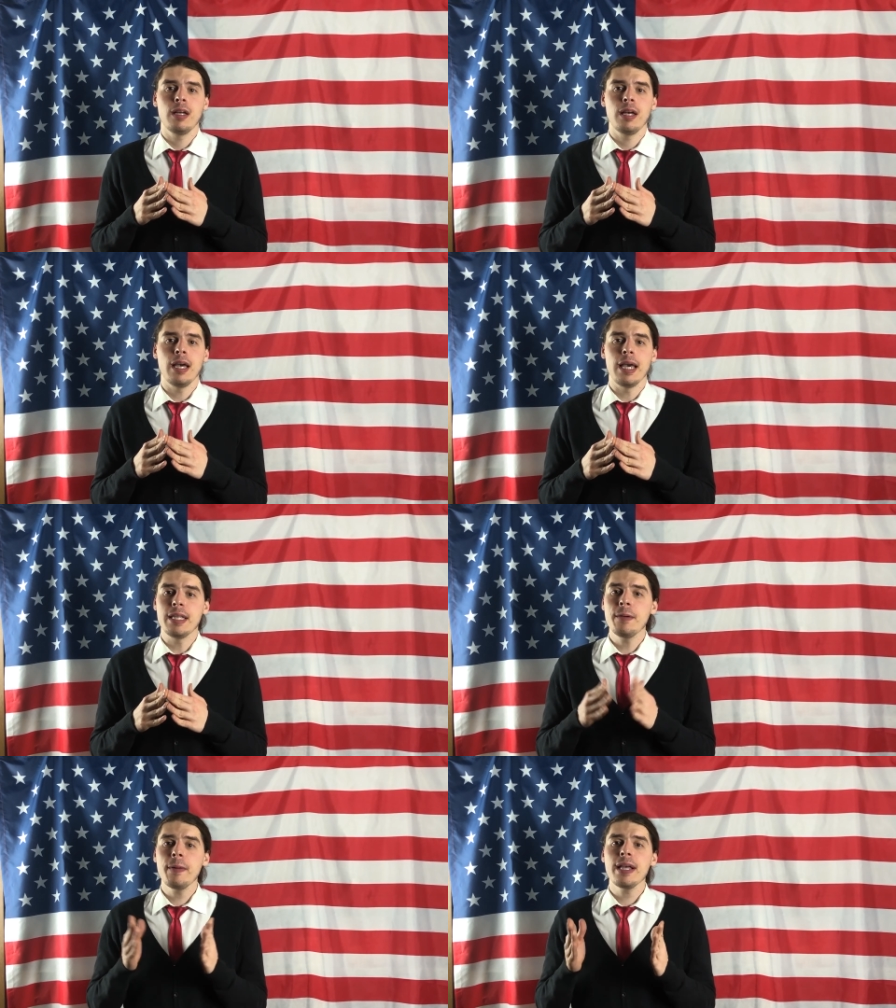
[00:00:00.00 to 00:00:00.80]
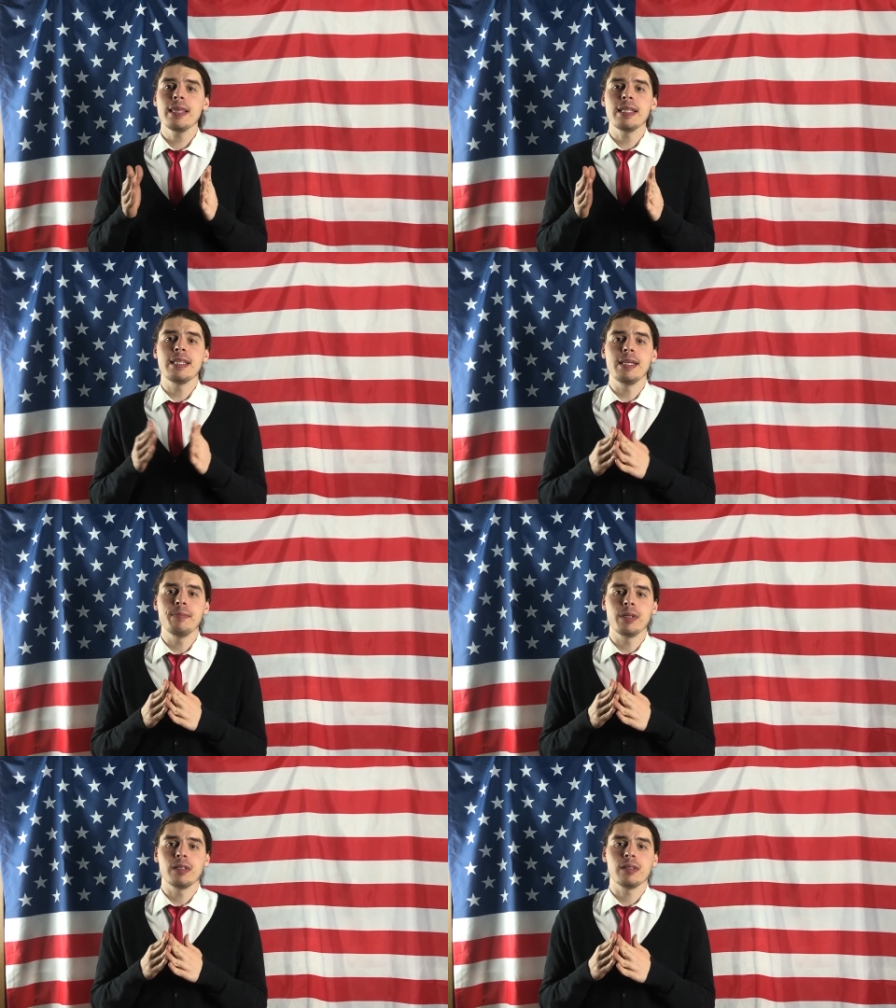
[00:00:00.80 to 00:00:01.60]
Anyway, the
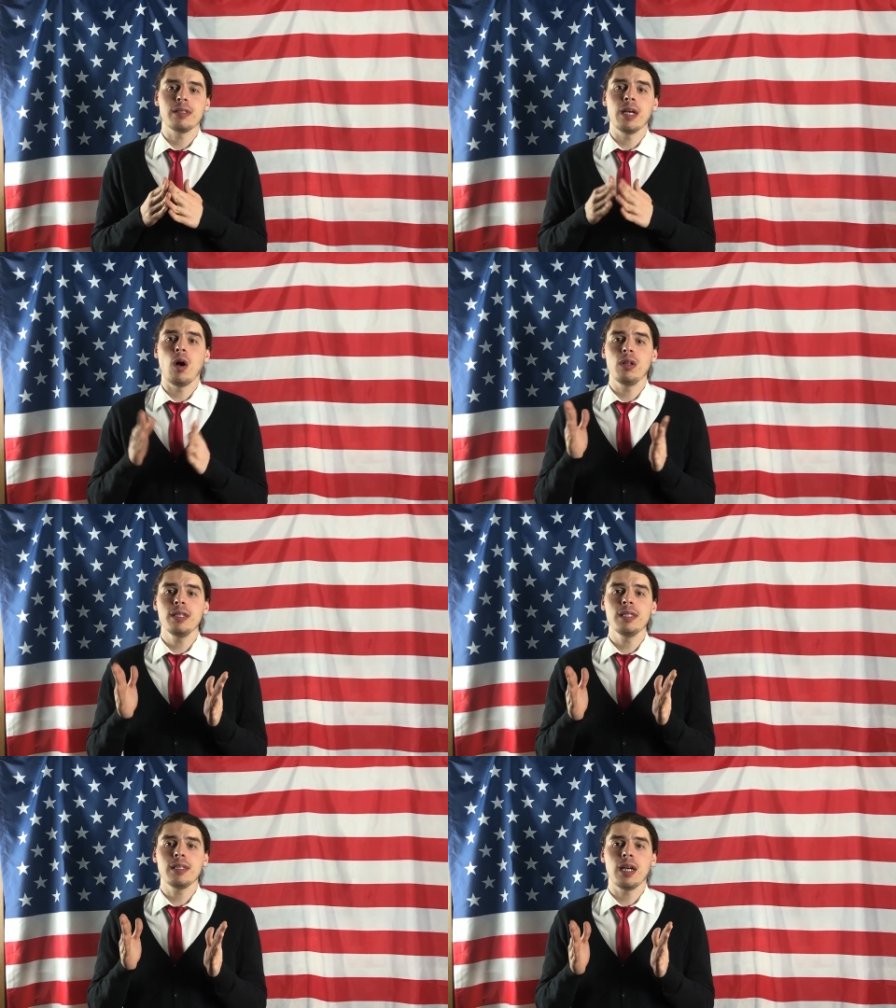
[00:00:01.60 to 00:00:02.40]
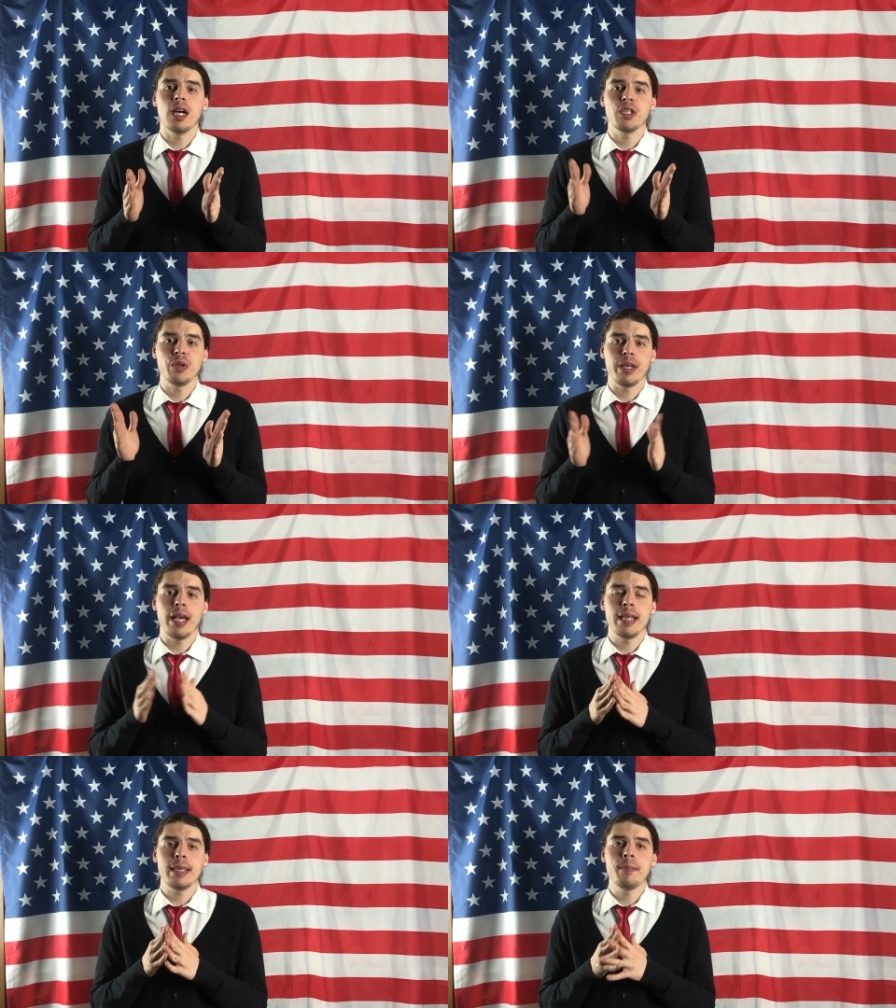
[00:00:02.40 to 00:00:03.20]
Timbers only start to
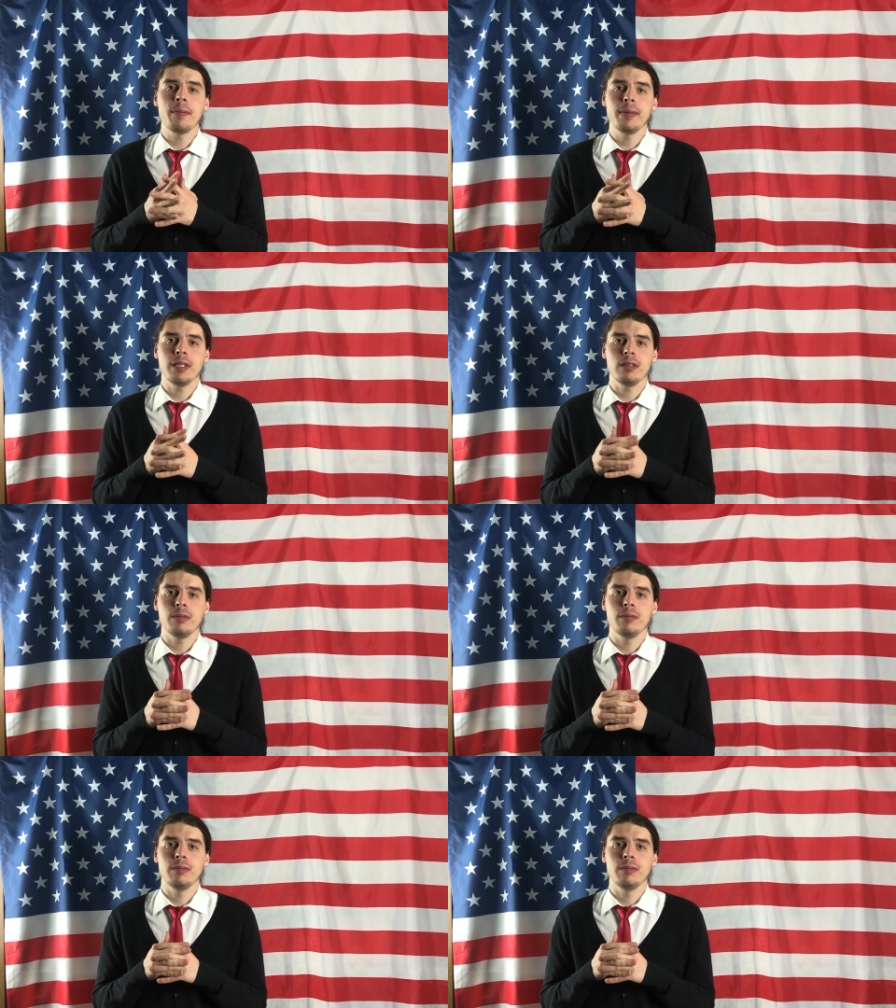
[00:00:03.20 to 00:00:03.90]
gain the momentum.